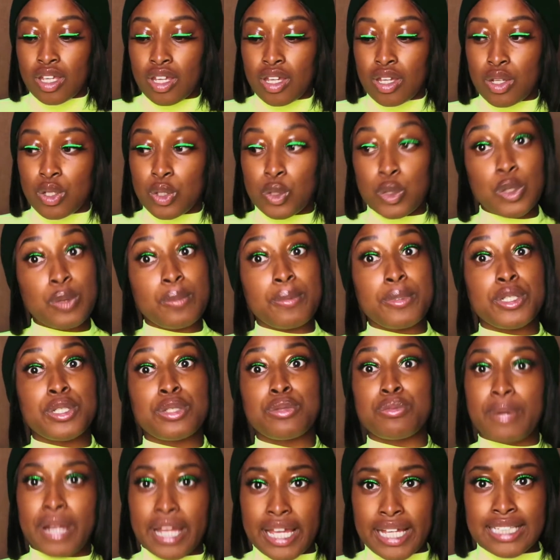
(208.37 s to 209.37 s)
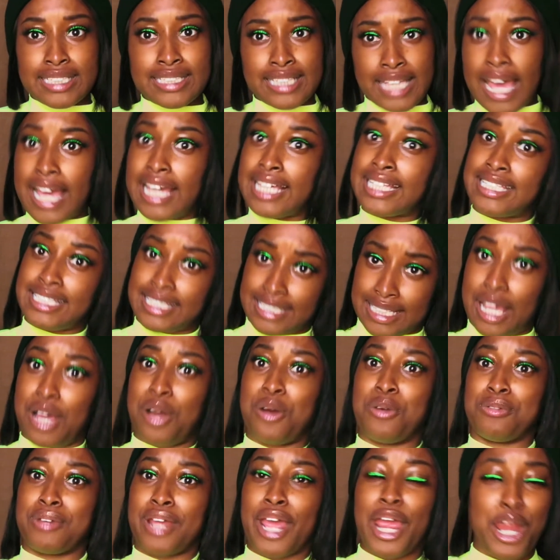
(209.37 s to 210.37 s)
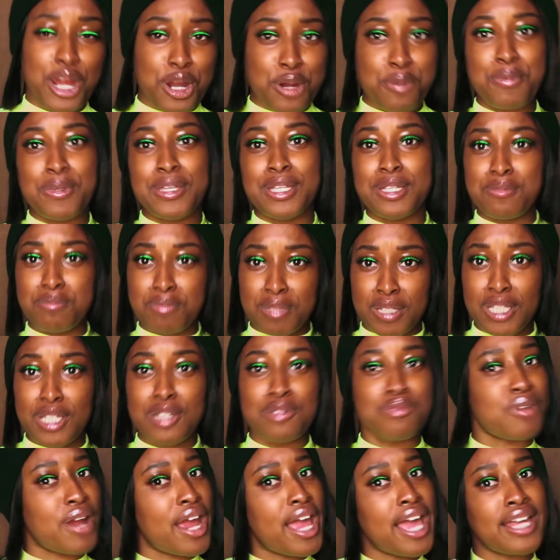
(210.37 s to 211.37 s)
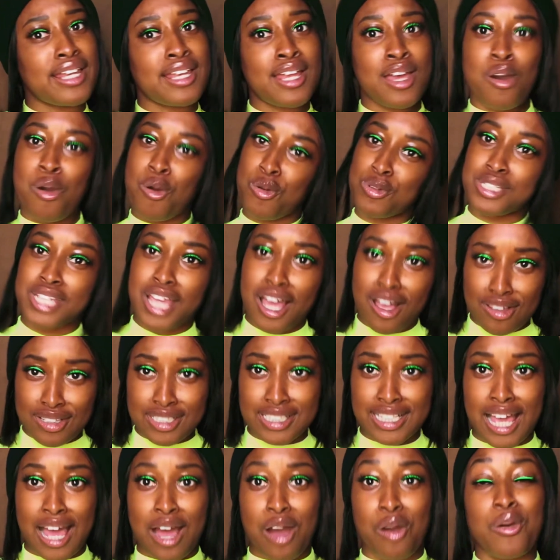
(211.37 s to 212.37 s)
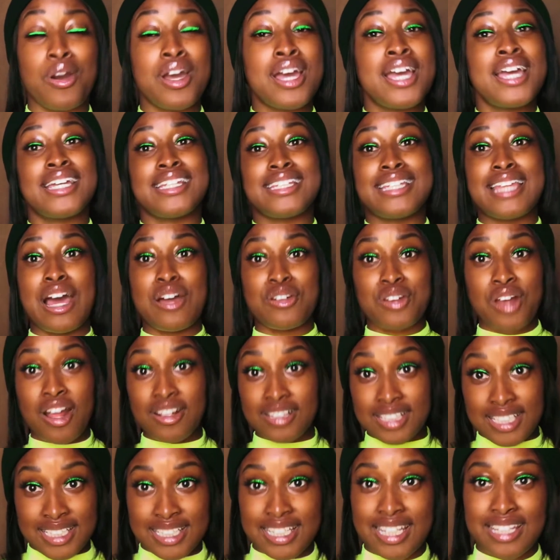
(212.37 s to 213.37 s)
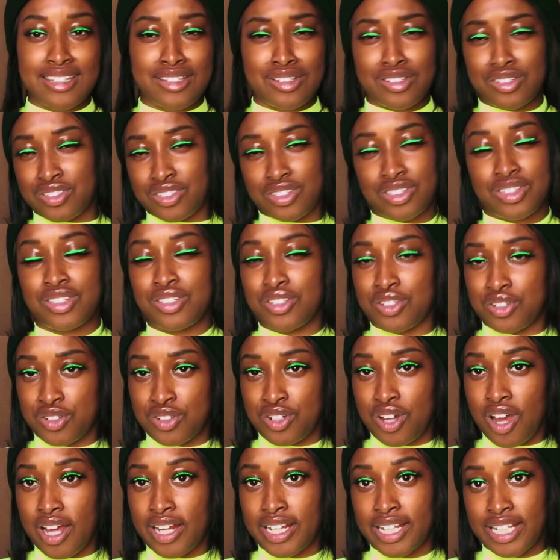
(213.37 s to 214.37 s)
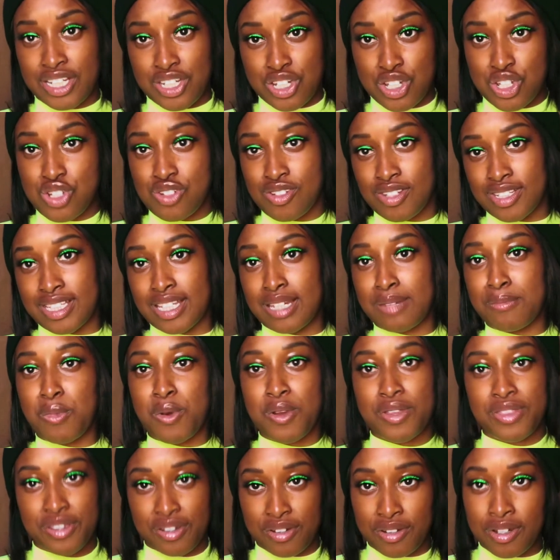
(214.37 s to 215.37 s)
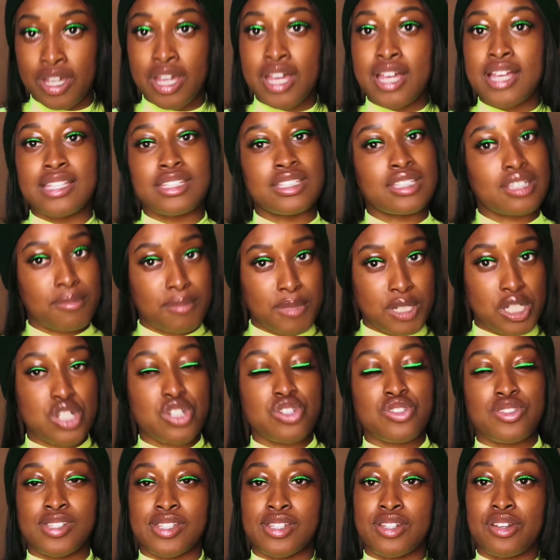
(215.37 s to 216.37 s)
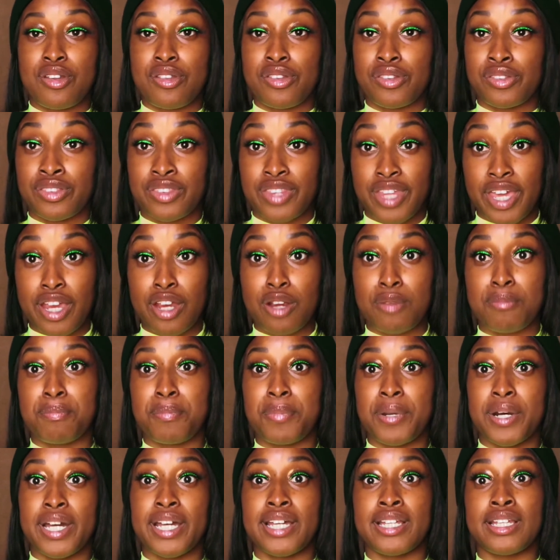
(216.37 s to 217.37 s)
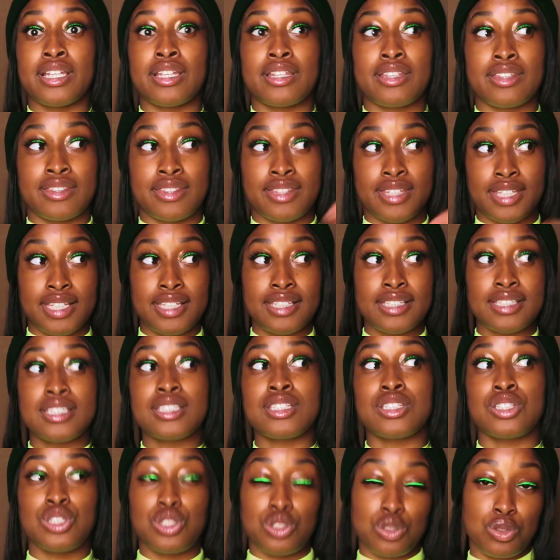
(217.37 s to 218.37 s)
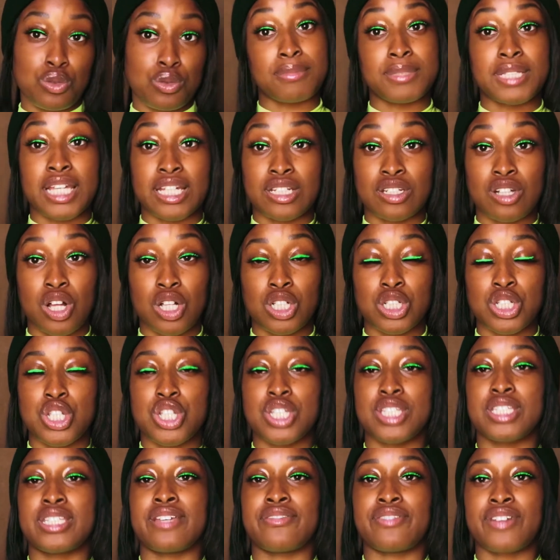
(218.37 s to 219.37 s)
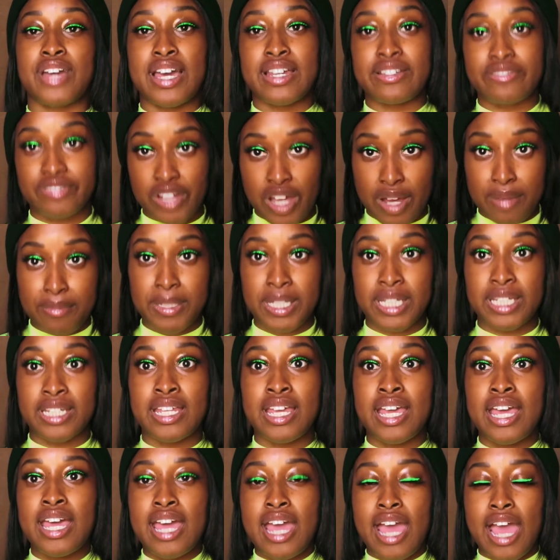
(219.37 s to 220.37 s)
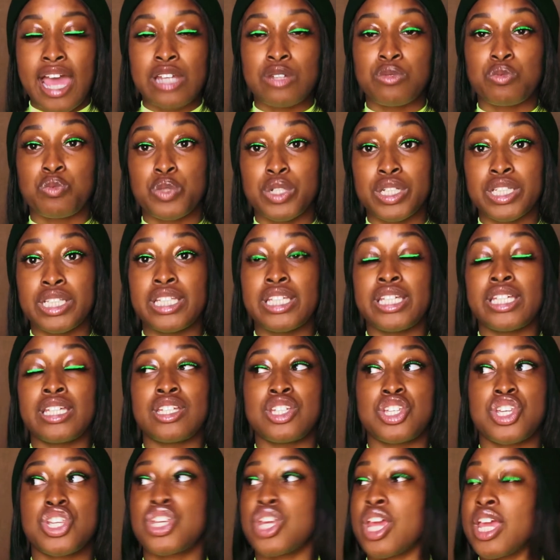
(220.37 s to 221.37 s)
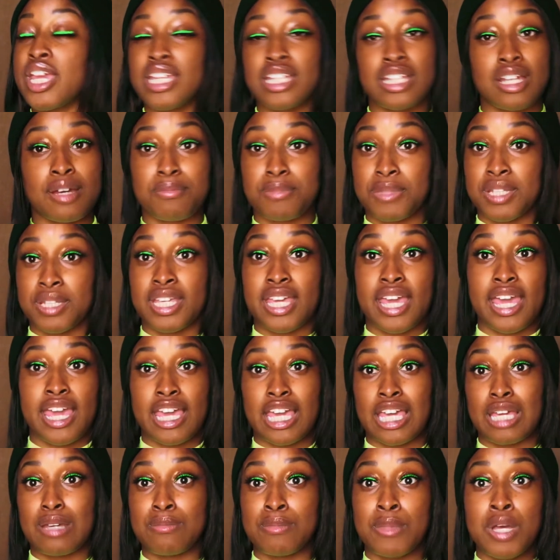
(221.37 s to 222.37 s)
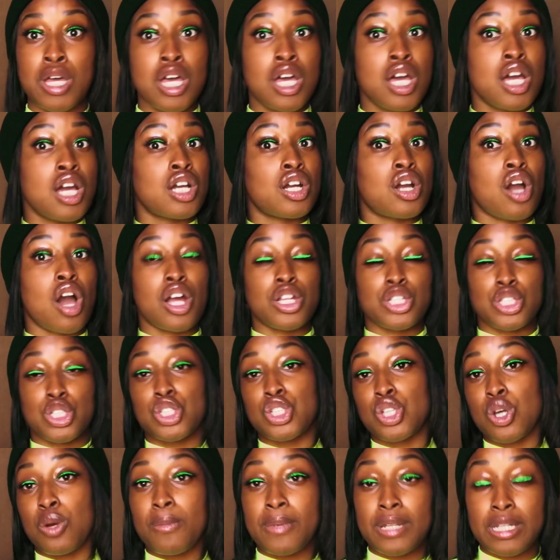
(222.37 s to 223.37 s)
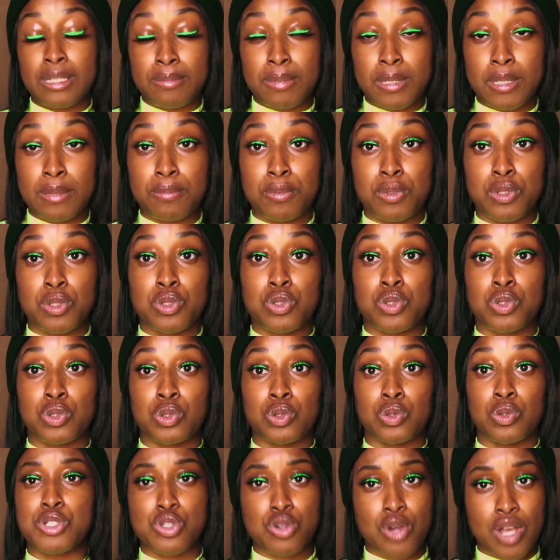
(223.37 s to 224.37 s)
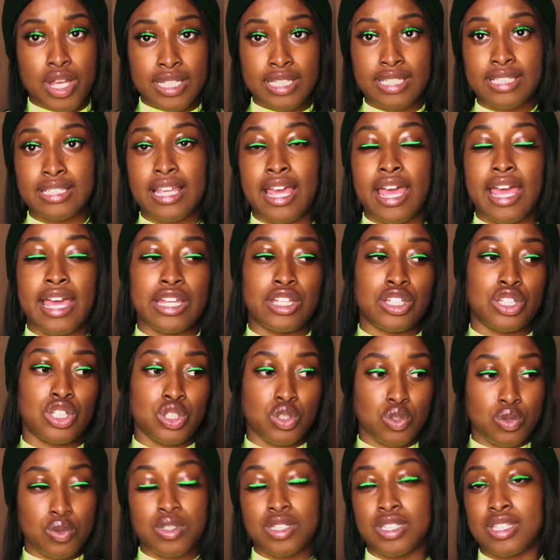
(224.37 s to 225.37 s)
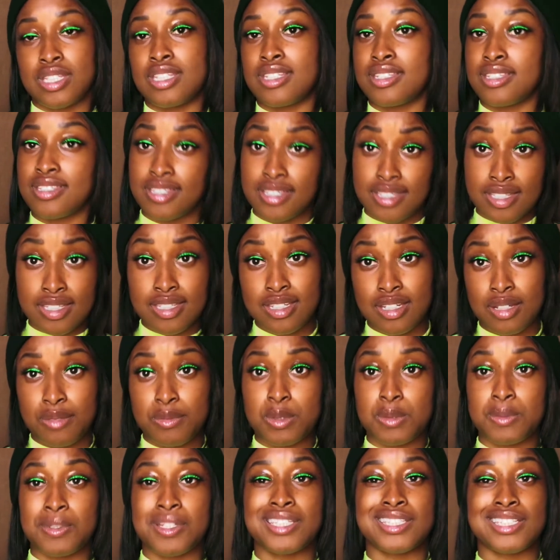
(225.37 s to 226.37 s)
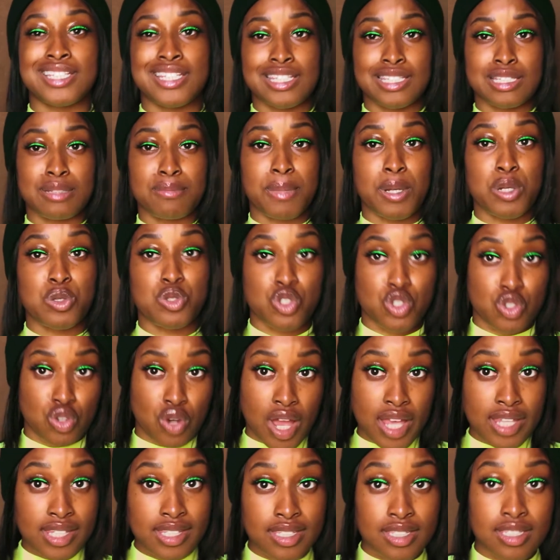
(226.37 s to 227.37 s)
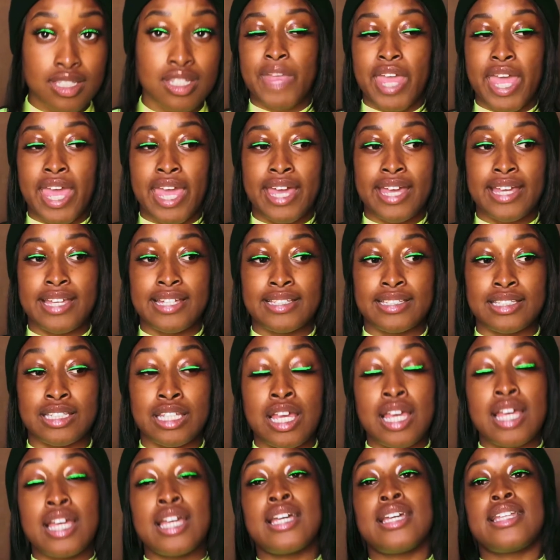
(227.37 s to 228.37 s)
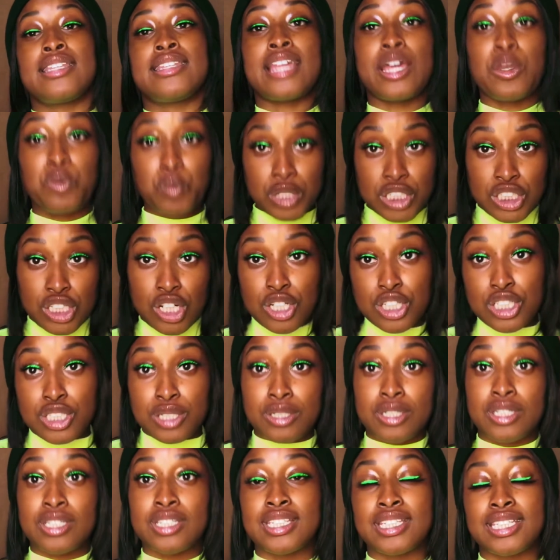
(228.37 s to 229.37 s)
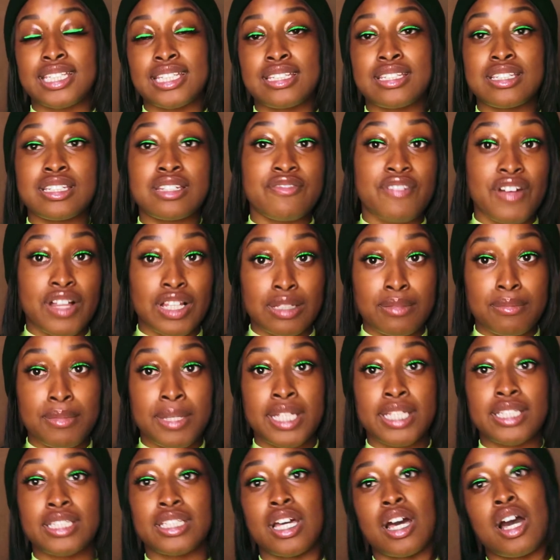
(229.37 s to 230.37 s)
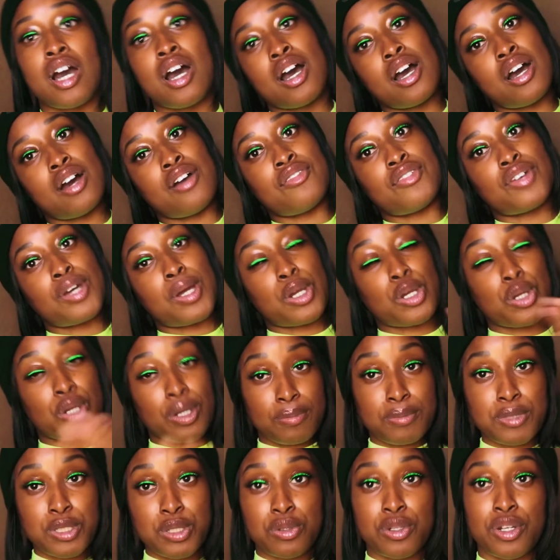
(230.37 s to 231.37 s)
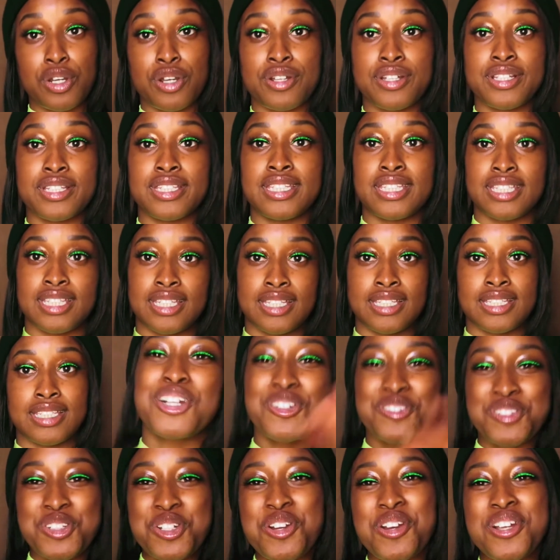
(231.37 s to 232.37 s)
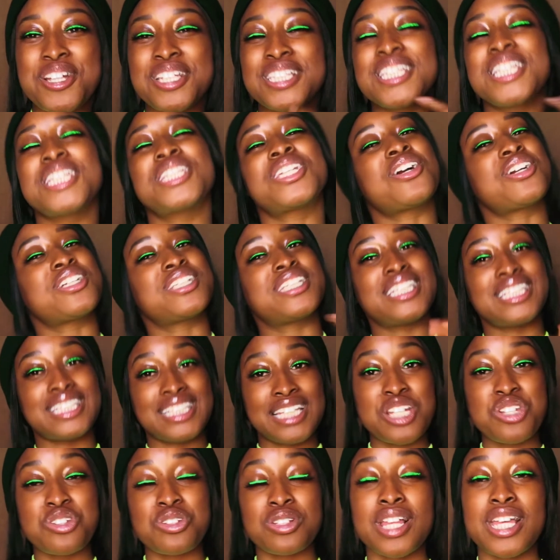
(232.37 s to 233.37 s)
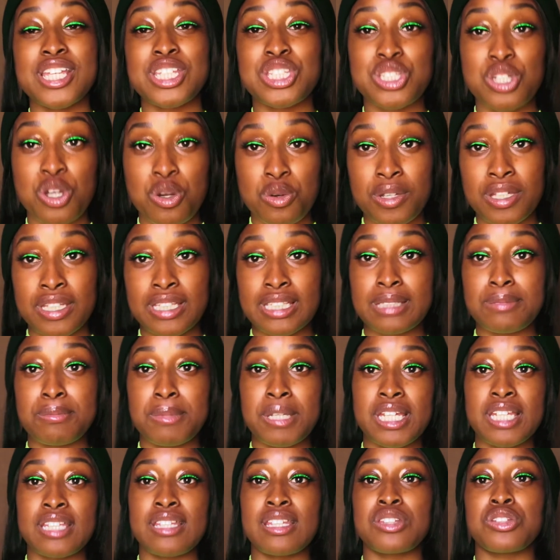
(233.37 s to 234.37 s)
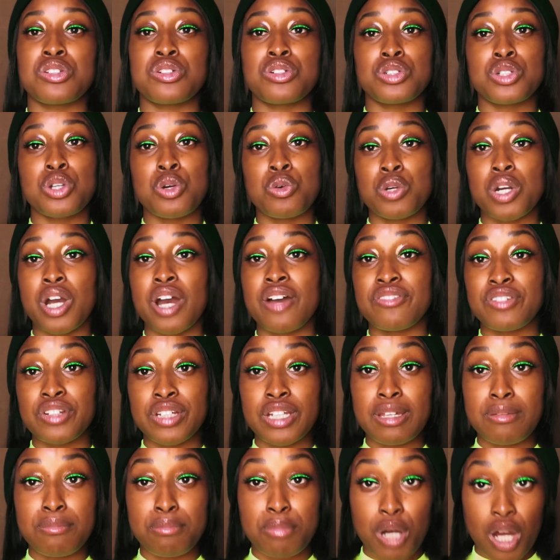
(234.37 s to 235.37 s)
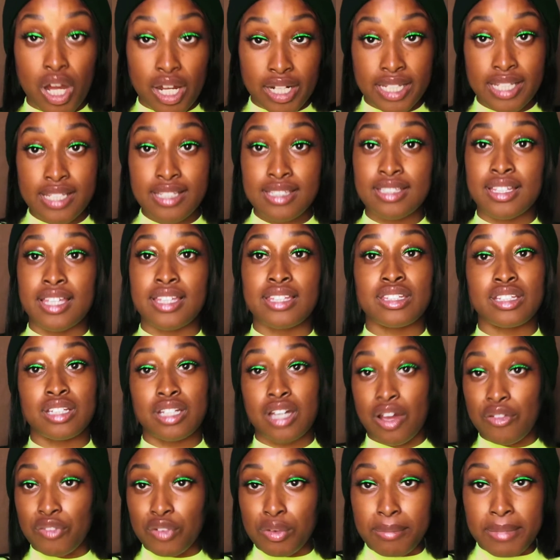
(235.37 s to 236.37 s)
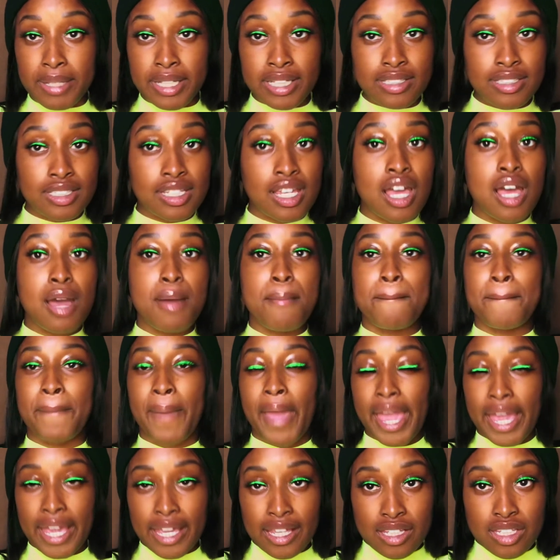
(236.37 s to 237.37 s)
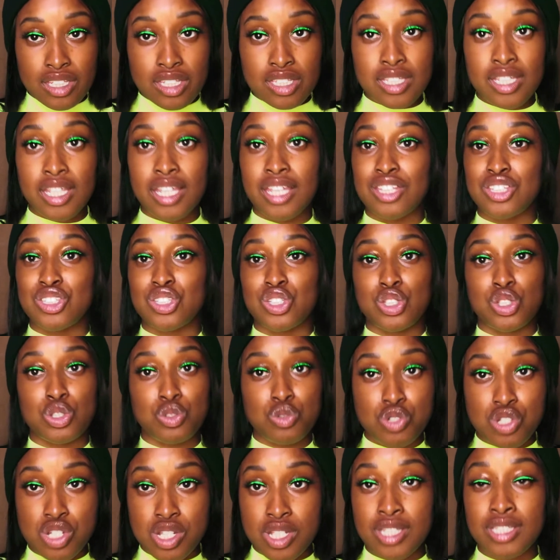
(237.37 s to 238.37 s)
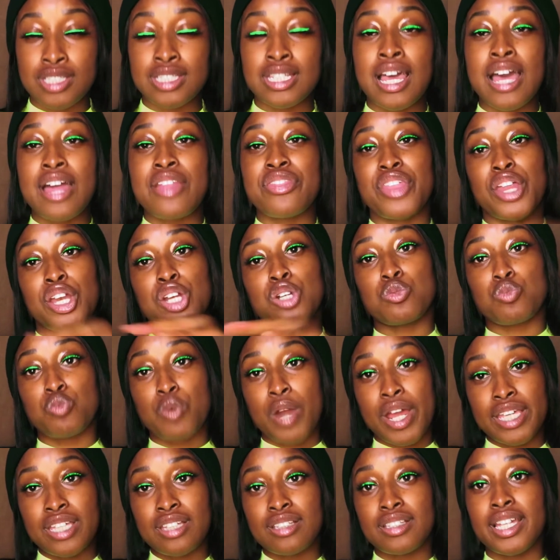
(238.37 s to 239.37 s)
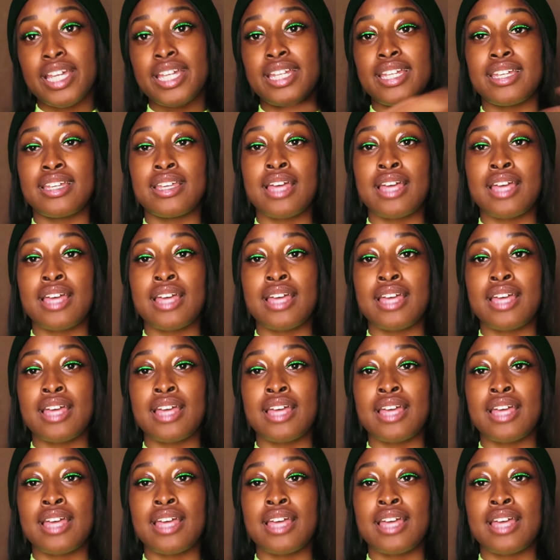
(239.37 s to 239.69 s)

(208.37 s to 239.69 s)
Uber ran taxis out. Airbnb ran hotels out. Now, not to say that they're not industries anymore. There are some industries that are there, but these new technologies have kind of come in and really shaken up the game, gotten so many people who trust and use these systems because it is about trust. And then we start to see the development of cryptocurrencies. Cryptocurrencies are decentralized tokens, meaning that there are no governing bodies like the government, banks, institutions that are regulating